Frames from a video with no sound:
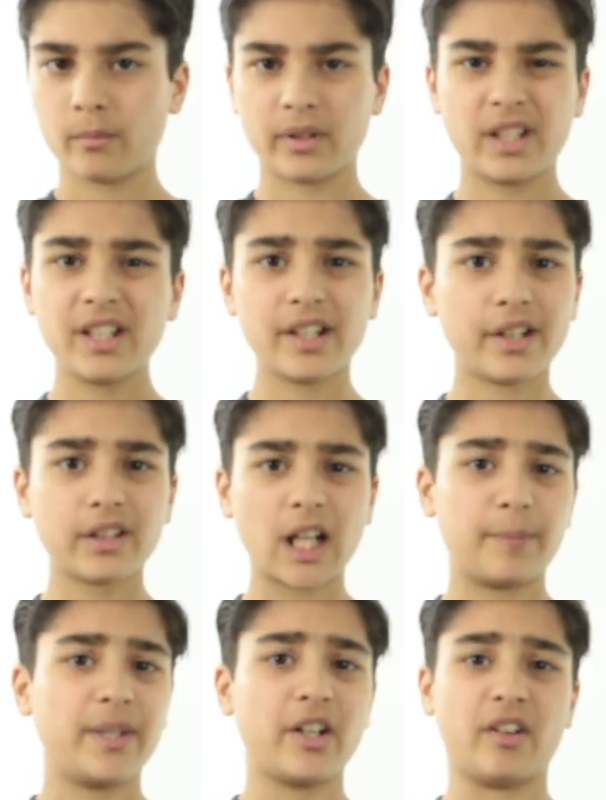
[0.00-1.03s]
But he didn't
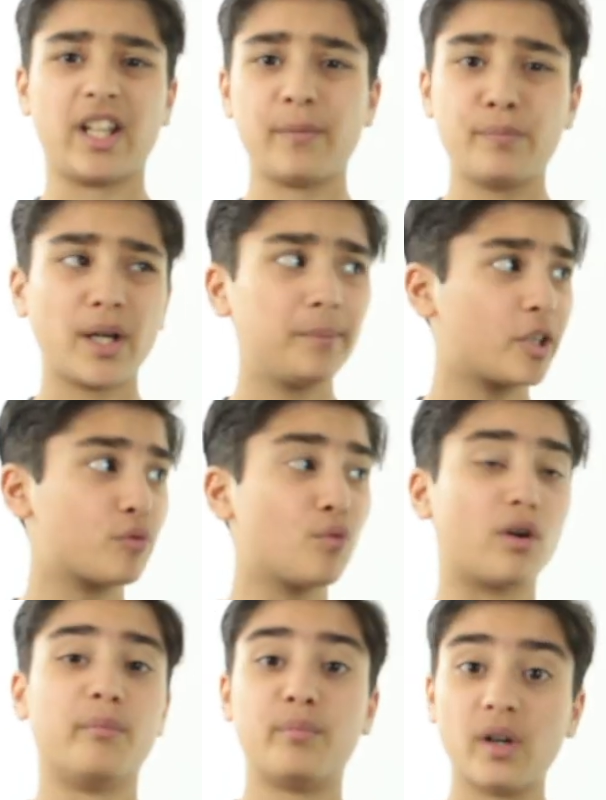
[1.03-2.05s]
stop there. He published
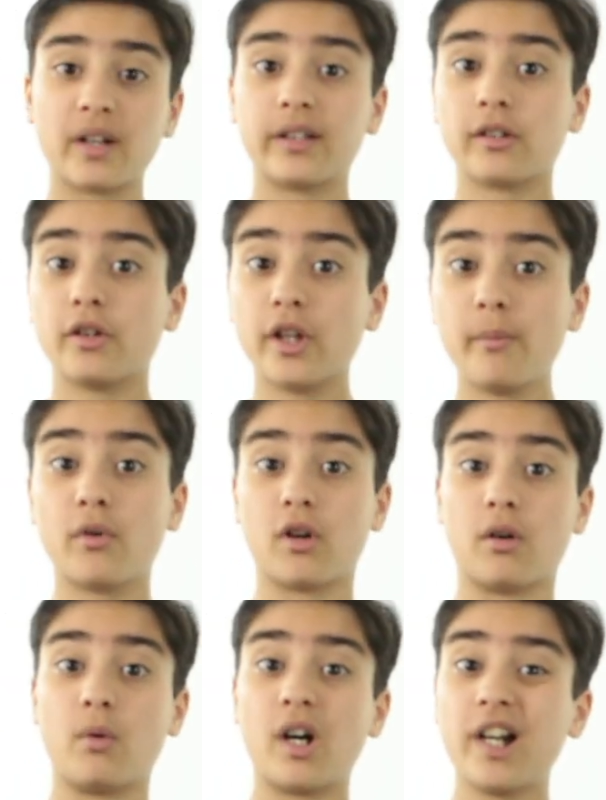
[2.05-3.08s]
more books, earned more
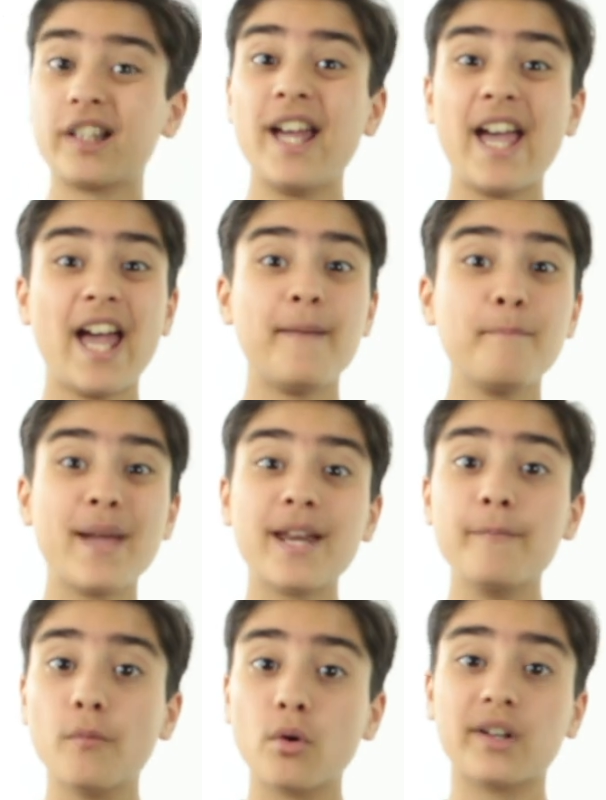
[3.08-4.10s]
awards, and
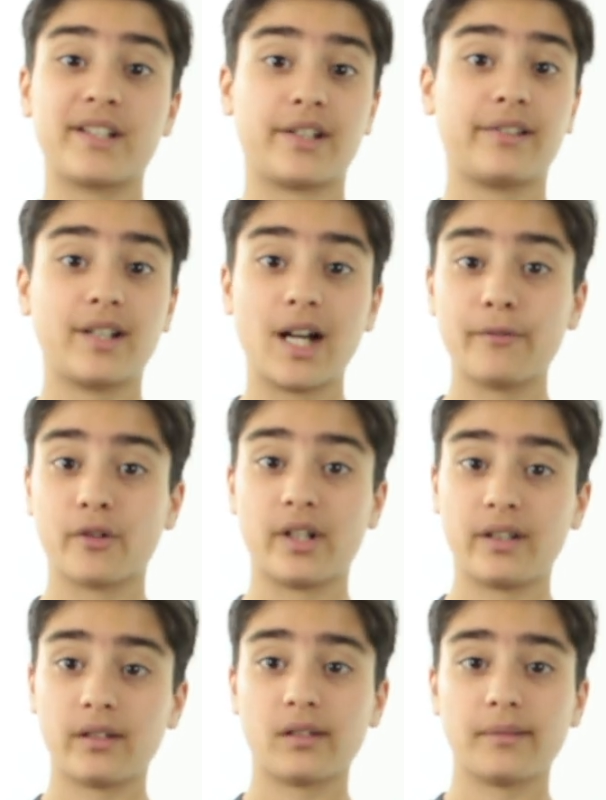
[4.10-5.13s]
made more
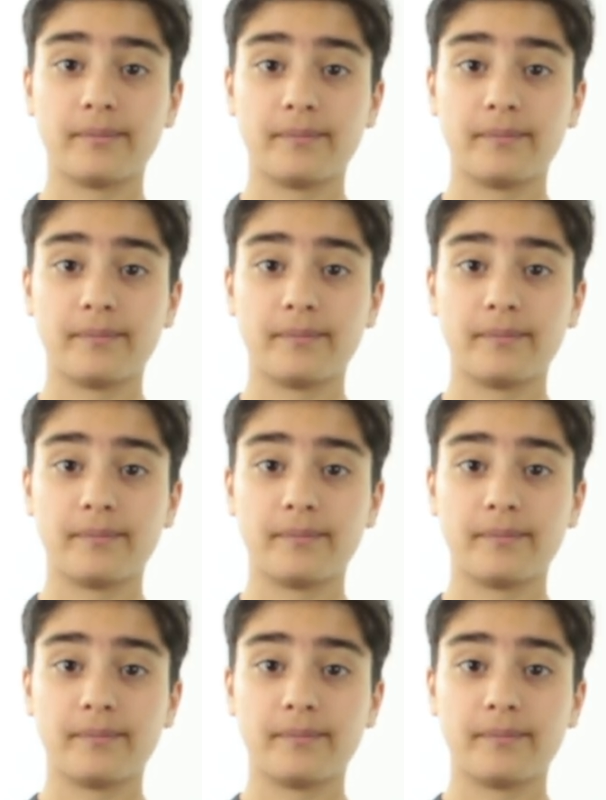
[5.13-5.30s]
discoveries.